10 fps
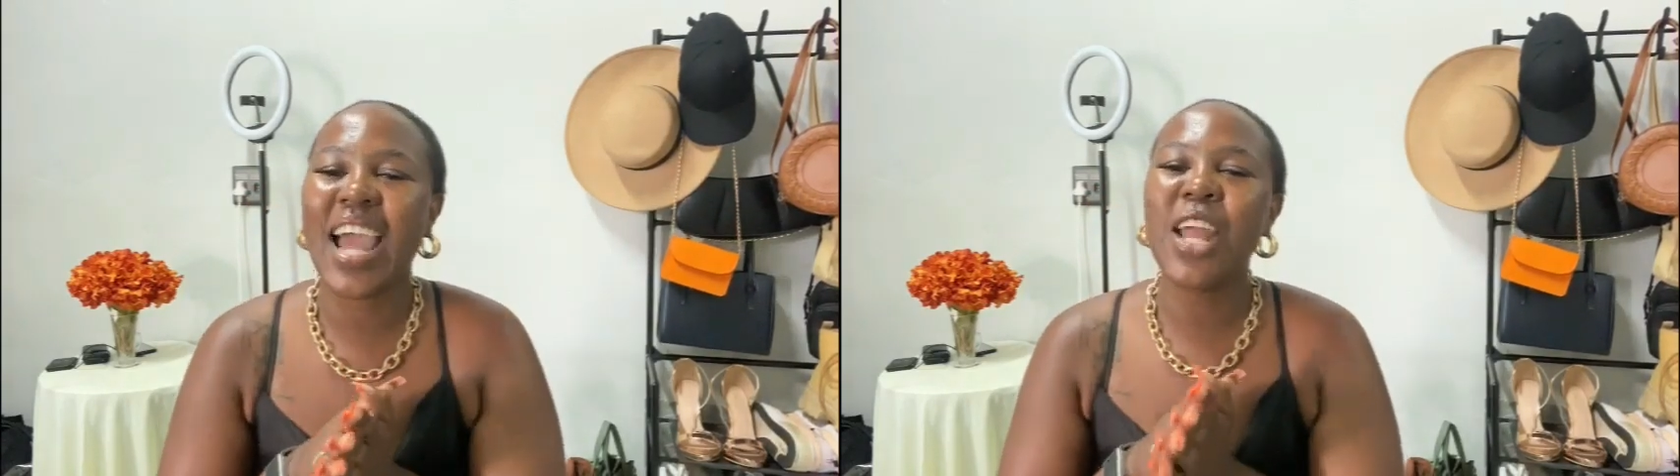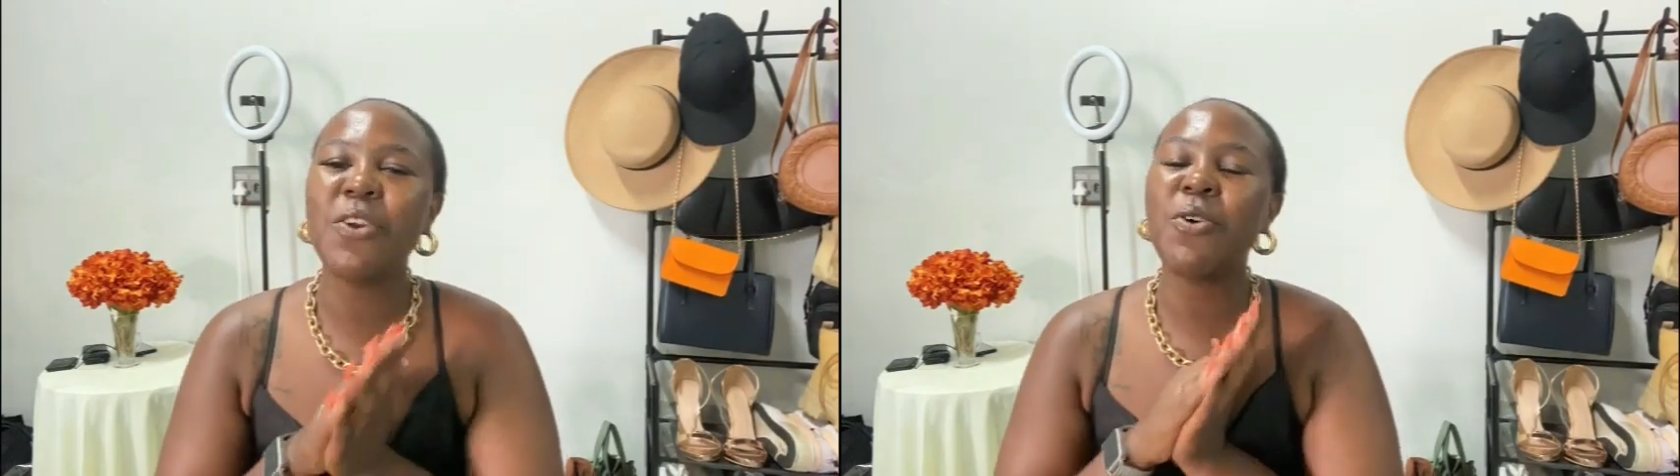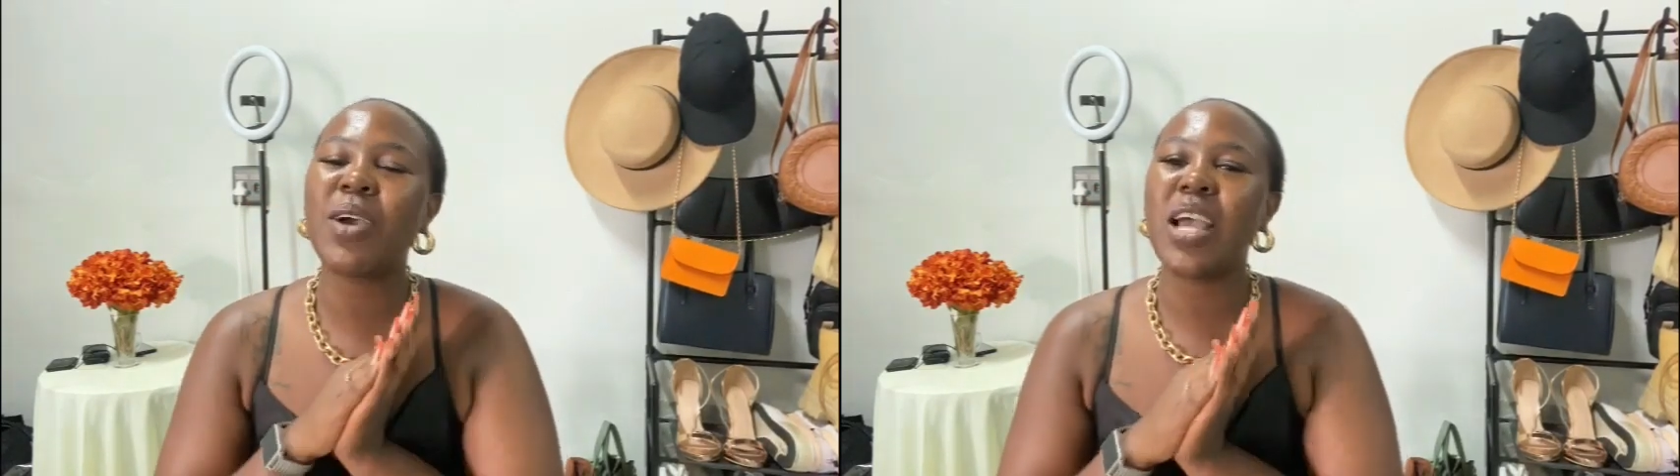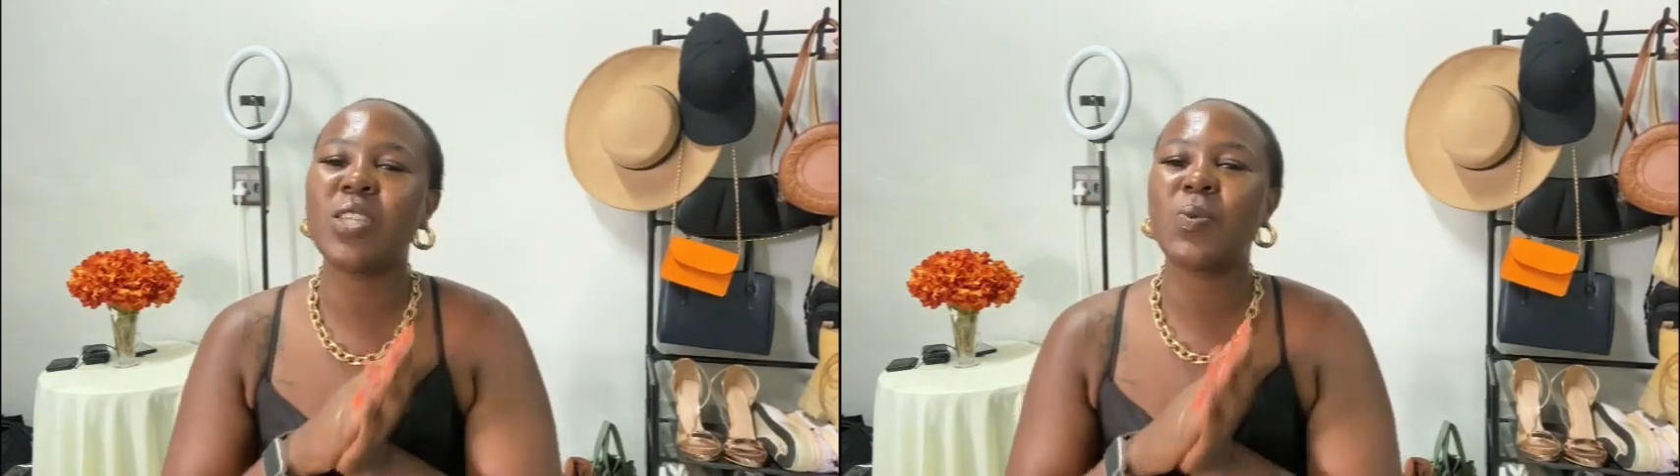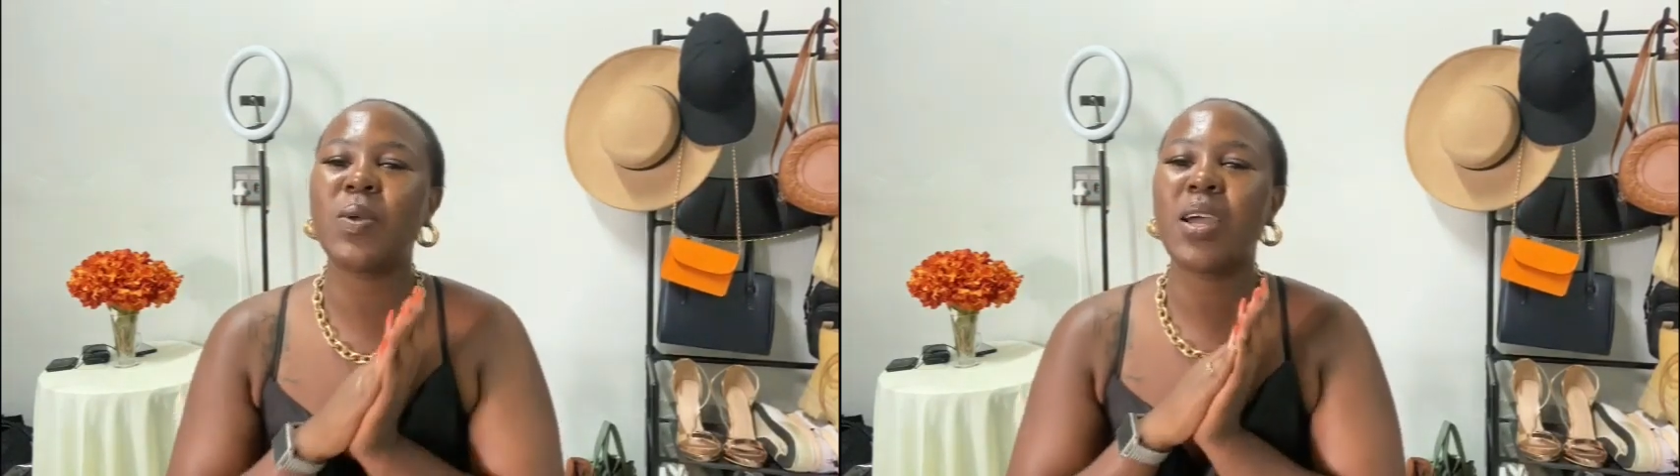I know,
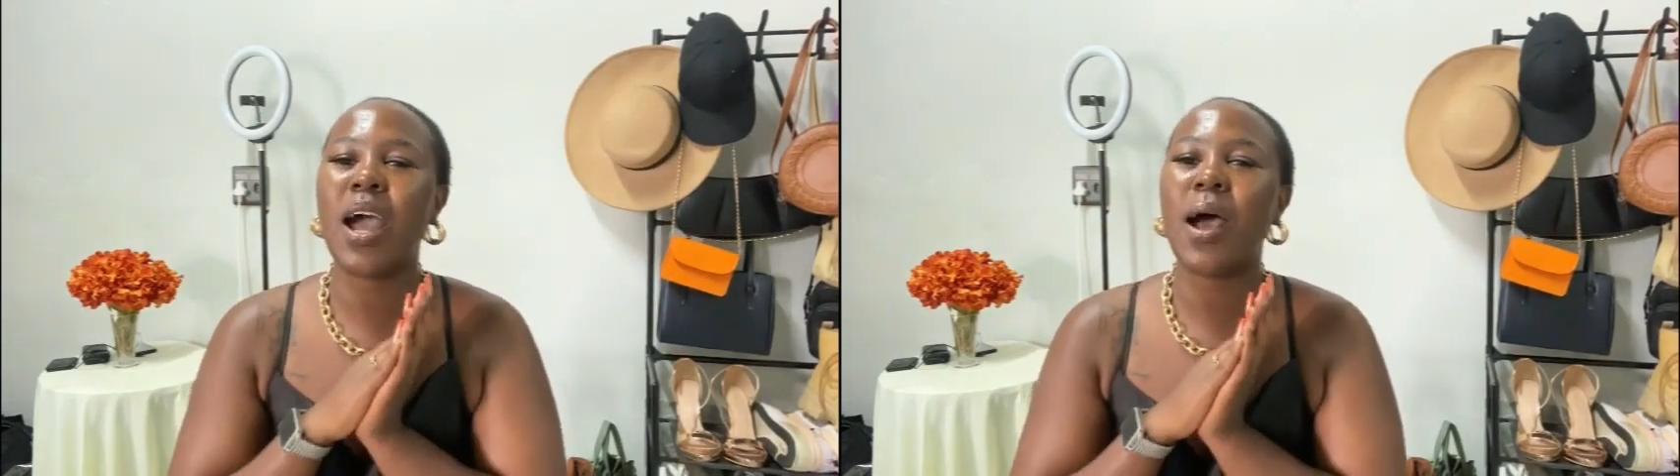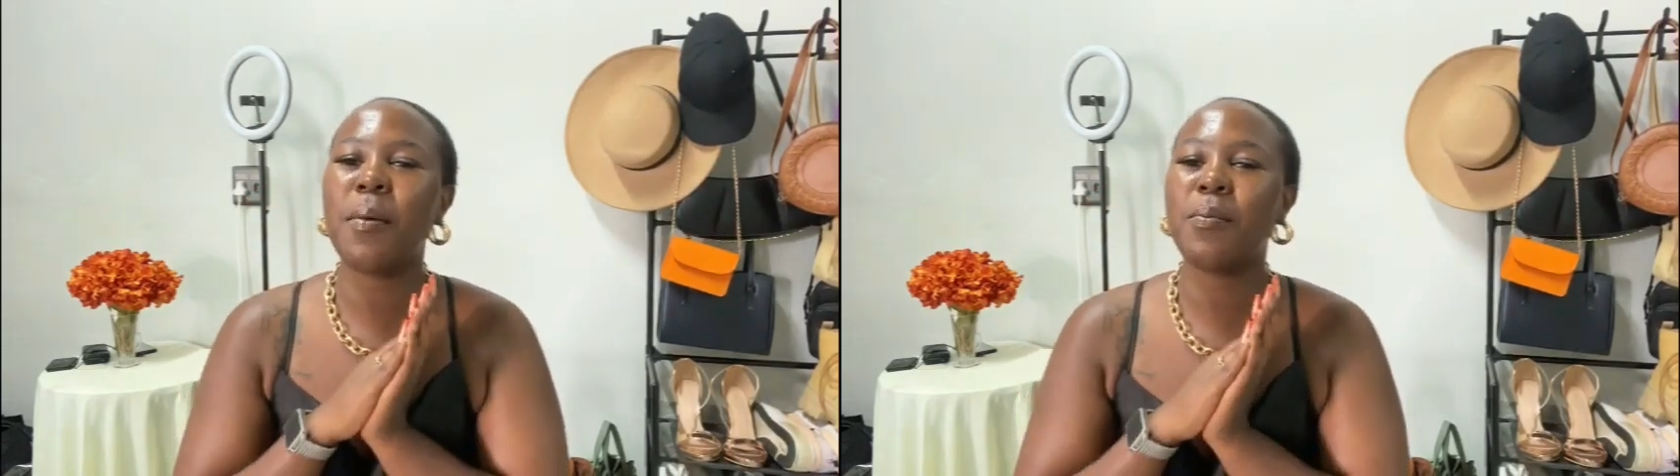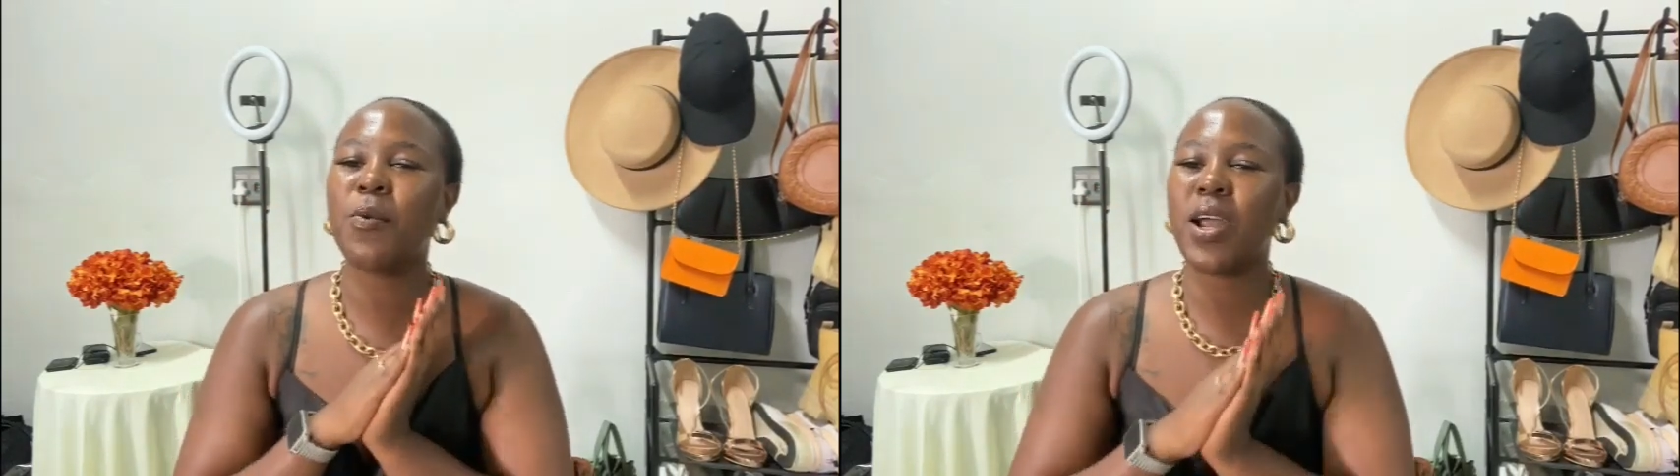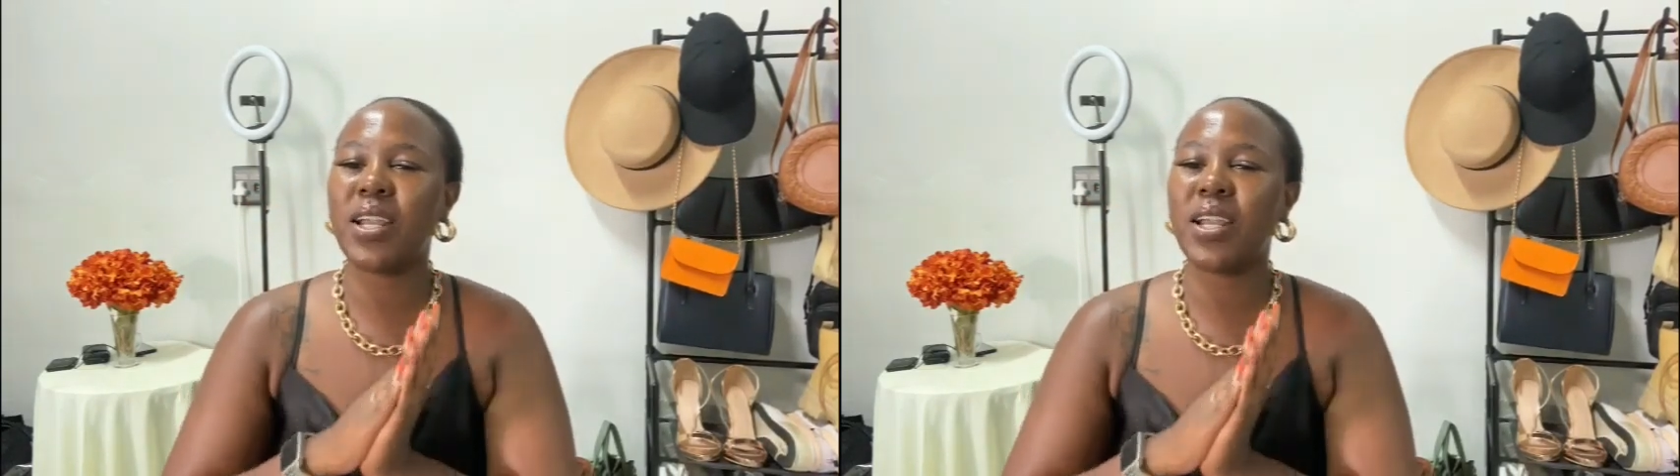guys, we're